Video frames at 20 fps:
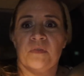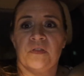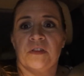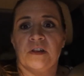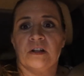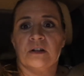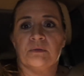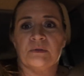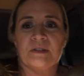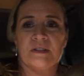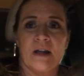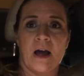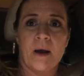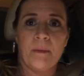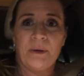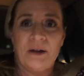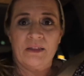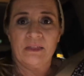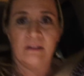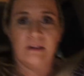Theater was
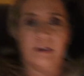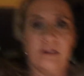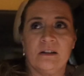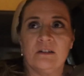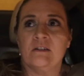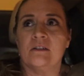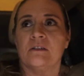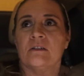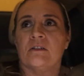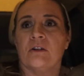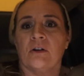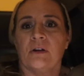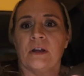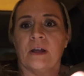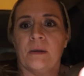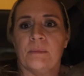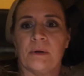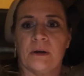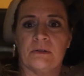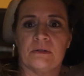not my thing. Growing
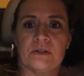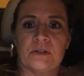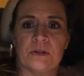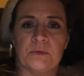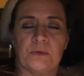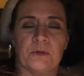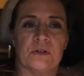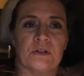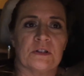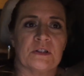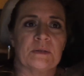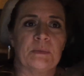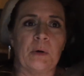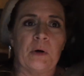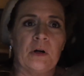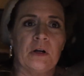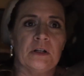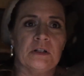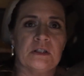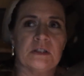up, I was super into
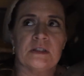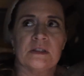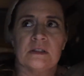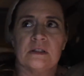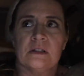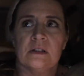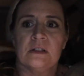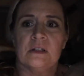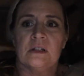sports.